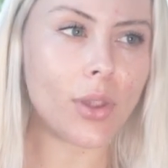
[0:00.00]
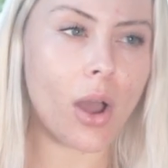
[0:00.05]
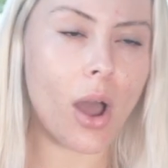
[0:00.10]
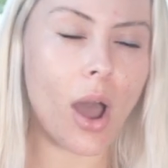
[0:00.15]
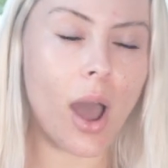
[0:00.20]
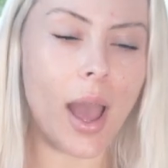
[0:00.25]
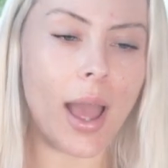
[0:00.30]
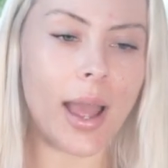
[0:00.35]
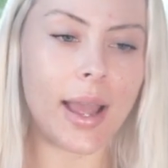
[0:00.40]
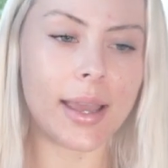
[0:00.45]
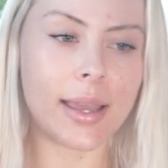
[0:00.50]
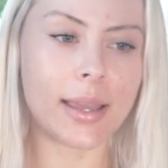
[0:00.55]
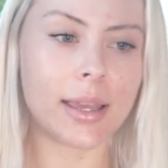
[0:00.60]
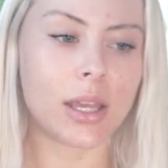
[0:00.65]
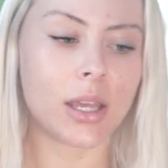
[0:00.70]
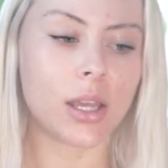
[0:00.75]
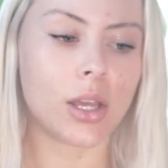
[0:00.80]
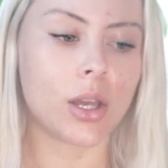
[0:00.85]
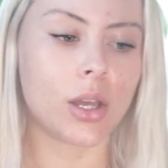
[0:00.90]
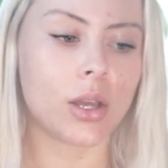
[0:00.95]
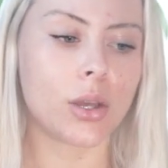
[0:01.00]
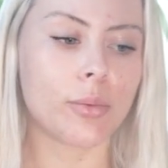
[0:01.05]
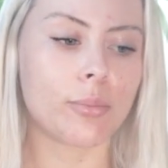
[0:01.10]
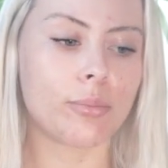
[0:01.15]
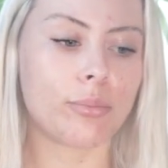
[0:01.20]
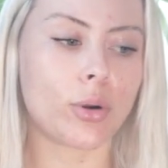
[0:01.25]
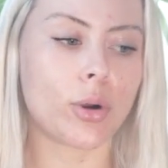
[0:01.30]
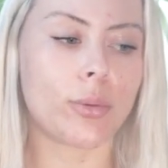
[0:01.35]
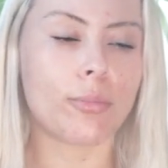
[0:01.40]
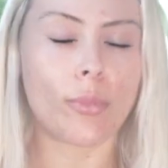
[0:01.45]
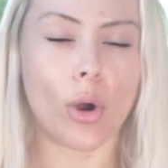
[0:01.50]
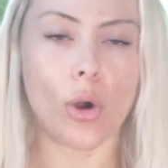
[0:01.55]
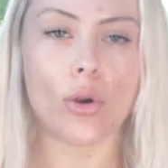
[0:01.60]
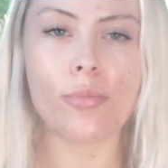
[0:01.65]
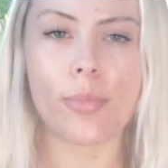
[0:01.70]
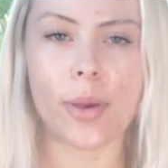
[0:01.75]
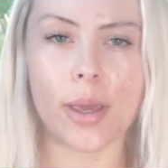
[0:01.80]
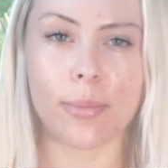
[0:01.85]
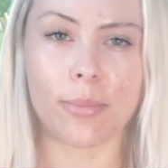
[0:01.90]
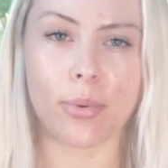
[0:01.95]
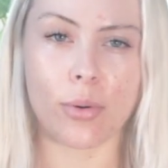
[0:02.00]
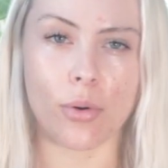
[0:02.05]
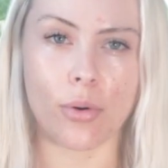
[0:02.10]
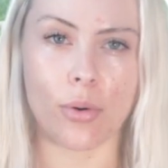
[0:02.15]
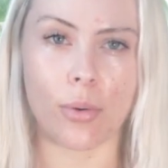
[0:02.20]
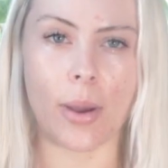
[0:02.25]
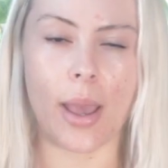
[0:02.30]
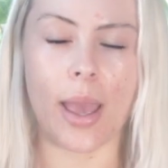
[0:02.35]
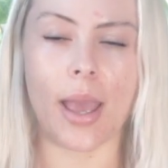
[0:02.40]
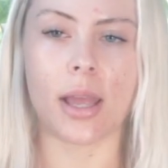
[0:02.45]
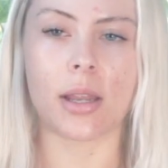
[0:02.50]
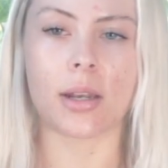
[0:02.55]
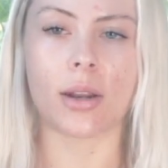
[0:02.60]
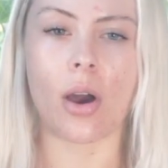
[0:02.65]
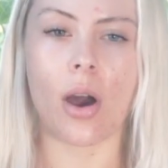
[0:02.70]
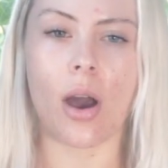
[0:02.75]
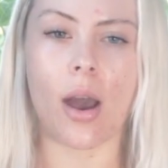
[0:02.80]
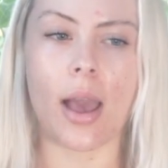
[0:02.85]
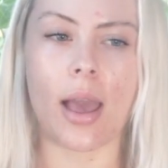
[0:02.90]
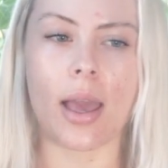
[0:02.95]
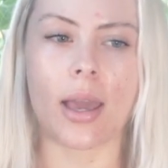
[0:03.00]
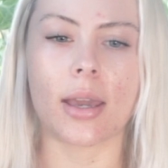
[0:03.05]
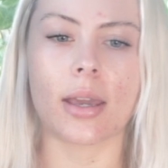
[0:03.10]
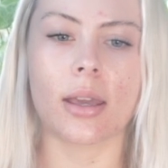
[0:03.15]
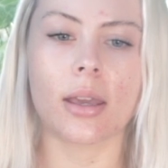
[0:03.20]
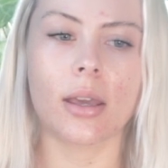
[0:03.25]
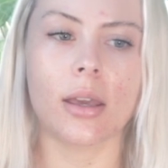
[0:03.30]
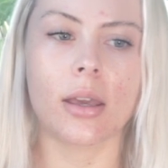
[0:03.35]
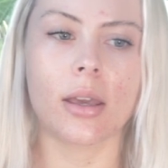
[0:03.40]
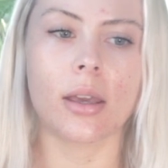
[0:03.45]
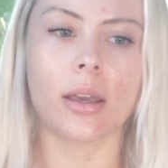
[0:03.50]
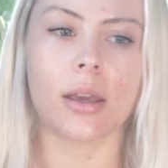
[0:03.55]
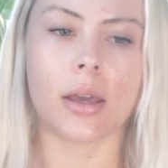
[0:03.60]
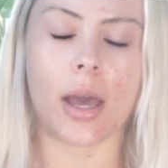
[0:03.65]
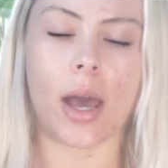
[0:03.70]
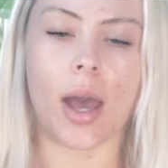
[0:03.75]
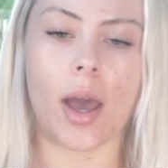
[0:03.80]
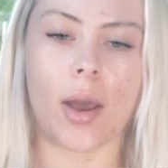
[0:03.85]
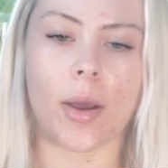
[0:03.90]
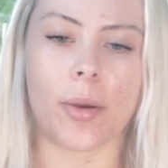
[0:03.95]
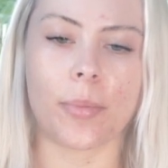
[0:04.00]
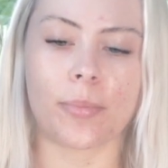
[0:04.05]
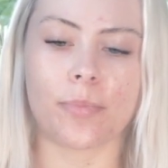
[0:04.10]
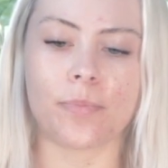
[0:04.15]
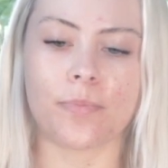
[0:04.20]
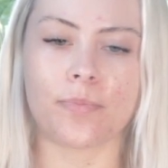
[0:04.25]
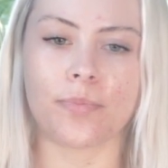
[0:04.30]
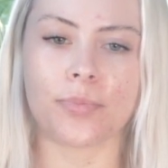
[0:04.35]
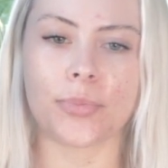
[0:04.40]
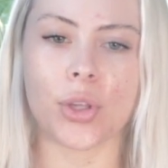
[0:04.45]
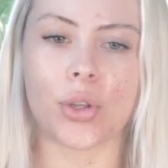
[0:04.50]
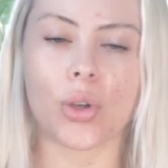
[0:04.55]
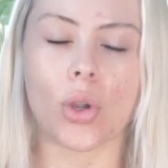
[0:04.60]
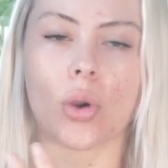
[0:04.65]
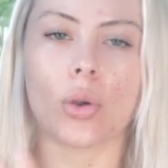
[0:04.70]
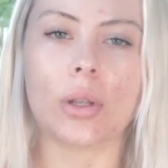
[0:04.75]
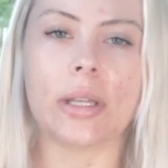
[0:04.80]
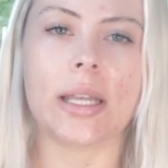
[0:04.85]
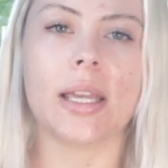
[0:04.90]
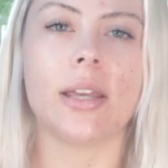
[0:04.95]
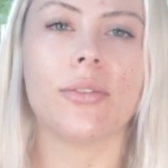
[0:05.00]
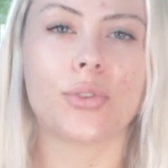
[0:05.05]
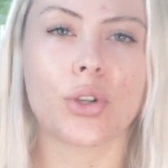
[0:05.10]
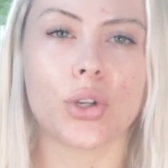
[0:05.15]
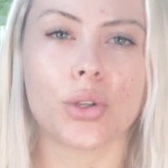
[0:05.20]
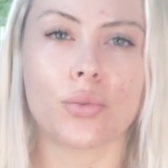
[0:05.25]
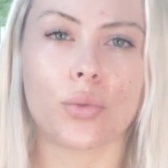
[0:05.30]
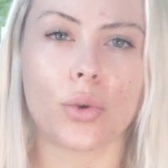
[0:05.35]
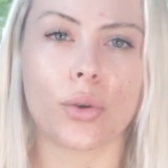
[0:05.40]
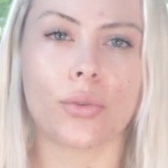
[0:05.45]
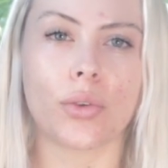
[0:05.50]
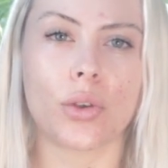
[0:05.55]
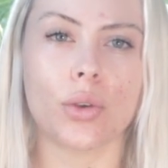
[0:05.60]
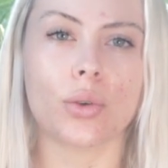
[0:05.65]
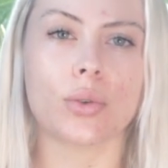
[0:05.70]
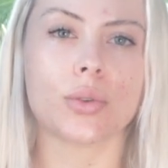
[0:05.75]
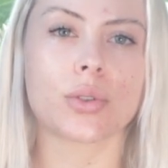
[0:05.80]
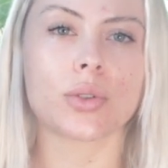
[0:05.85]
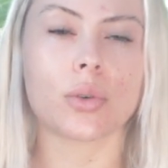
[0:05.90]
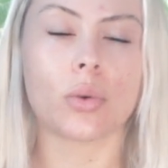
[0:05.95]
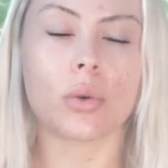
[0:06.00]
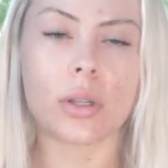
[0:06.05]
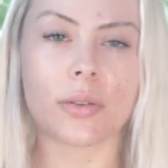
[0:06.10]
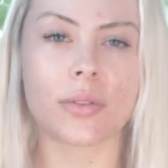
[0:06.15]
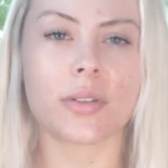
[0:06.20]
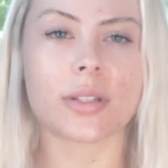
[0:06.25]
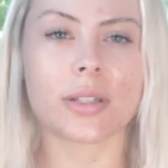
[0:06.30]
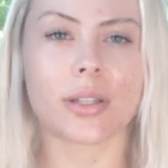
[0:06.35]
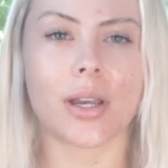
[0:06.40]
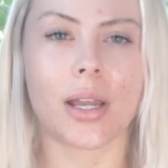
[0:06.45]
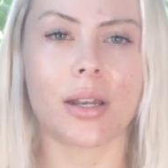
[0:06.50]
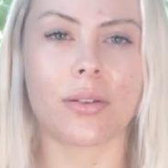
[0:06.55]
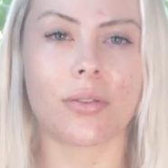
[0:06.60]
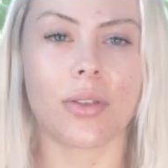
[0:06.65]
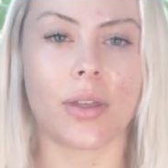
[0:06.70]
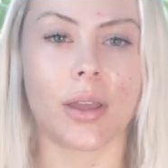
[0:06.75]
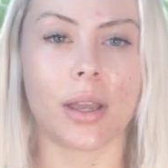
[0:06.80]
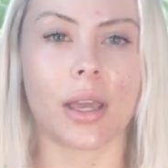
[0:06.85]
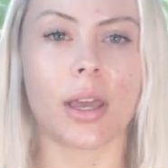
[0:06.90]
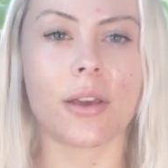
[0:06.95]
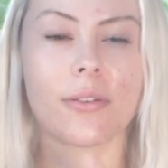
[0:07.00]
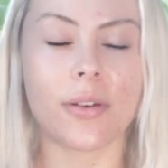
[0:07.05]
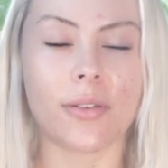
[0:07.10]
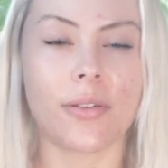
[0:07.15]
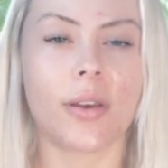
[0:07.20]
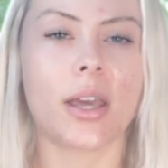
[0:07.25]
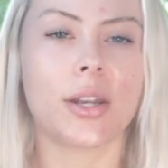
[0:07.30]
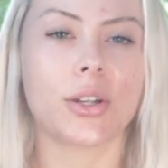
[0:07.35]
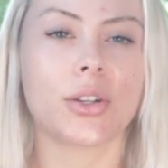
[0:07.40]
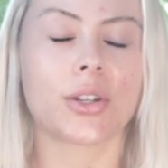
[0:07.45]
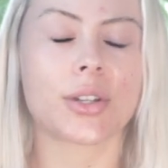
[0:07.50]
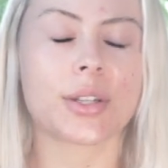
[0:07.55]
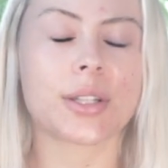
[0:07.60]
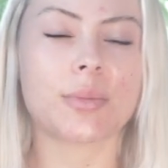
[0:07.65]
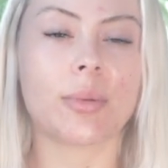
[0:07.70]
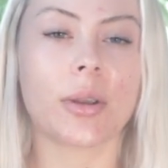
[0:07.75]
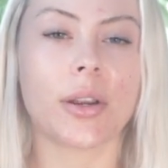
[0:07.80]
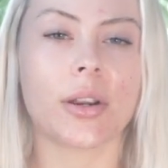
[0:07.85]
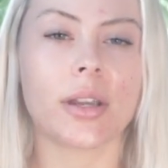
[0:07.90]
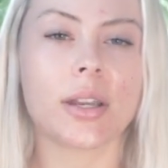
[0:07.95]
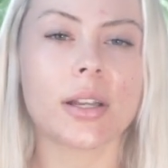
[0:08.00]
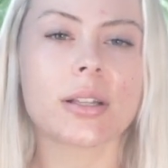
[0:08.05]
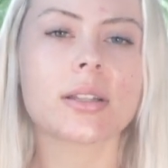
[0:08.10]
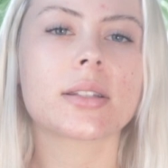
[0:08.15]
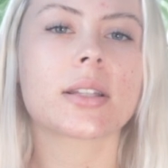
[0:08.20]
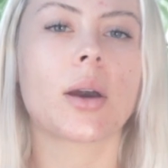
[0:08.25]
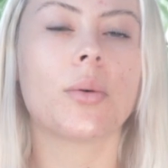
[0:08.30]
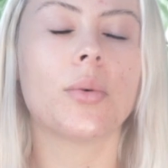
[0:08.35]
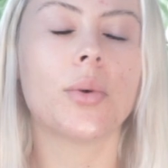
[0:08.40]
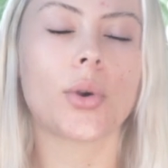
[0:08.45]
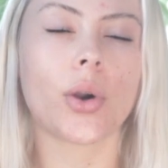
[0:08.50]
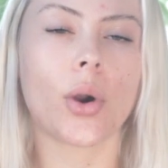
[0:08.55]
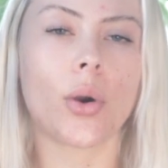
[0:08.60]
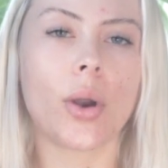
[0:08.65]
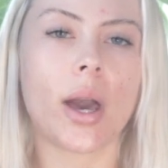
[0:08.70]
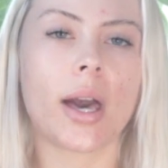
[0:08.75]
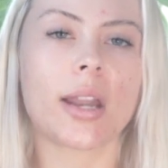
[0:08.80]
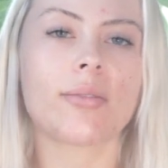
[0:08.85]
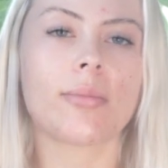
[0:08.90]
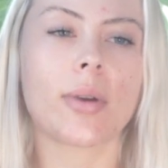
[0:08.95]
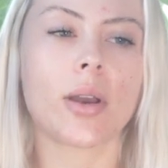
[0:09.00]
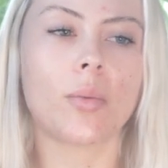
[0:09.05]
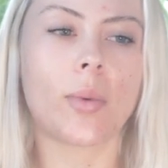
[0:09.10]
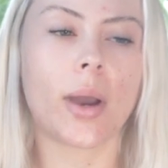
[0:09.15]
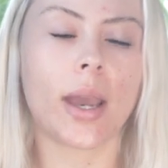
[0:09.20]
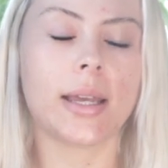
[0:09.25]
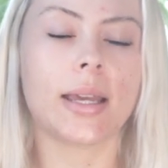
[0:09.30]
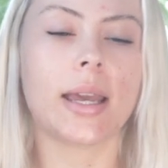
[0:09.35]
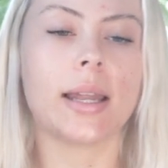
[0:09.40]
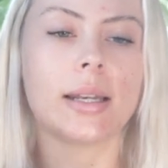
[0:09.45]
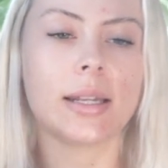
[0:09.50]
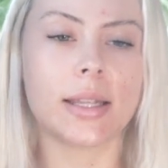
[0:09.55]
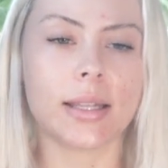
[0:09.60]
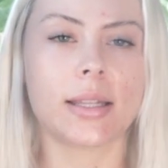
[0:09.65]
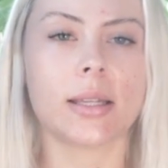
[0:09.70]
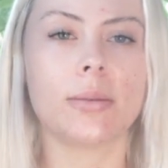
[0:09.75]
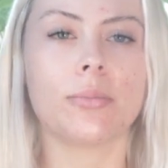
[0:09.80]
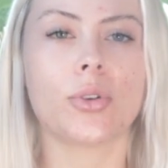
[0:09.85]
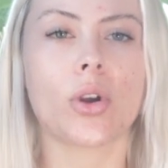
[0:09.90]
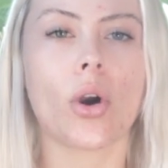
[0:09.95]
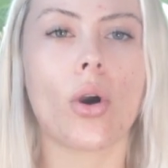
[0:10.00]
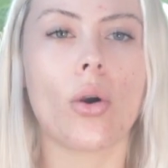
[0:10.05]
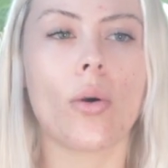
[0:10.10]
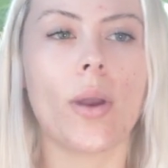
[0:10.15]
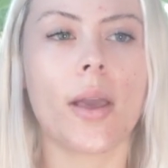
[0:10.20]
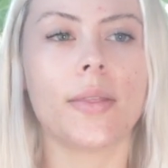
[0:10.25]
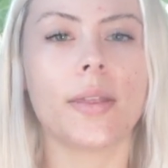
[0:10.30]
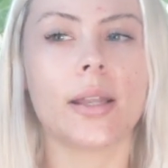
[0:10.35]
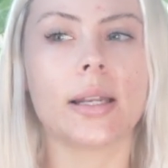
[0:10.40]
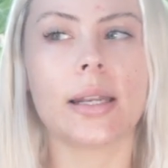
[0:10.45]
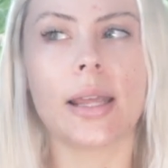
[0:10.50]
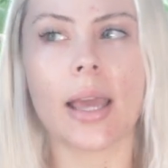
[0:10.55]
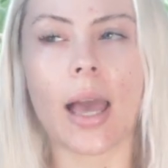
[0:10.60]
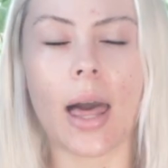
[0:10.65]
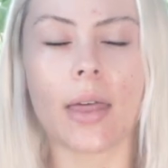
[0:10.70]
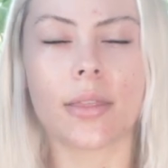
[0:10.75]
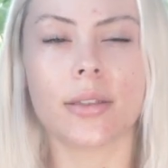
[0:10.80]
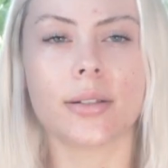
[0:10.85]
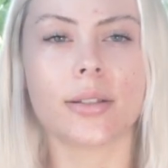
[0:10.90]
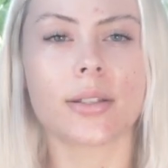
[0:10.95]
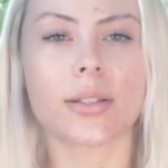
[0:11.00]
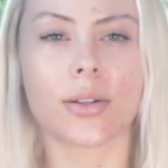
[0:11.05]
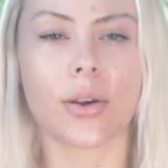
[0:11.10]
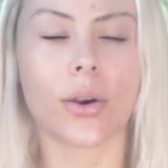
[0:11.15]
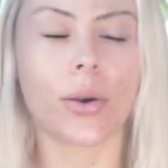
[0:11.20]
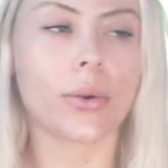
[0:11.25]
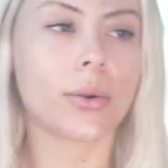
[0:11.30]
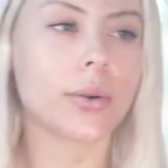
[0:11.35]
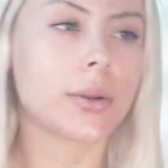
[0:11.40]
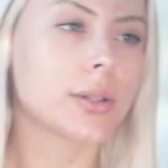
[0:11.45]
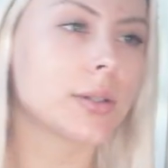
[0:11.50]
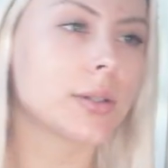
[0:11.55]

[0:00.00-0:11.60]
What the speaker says: I promote people, and I you know, leave good reviews, all of this kind of thing. If I've had a good experience, I will go out of my way and let them know, and then let others know,